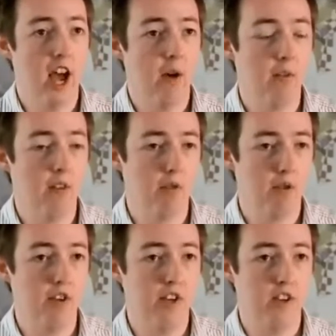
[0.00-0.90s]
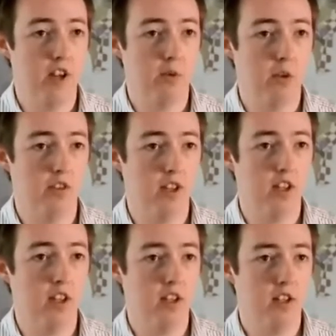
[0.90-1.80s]
And through fixing those, we've seen
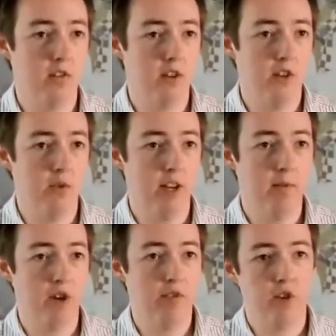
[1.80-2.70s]
the conversion rate improve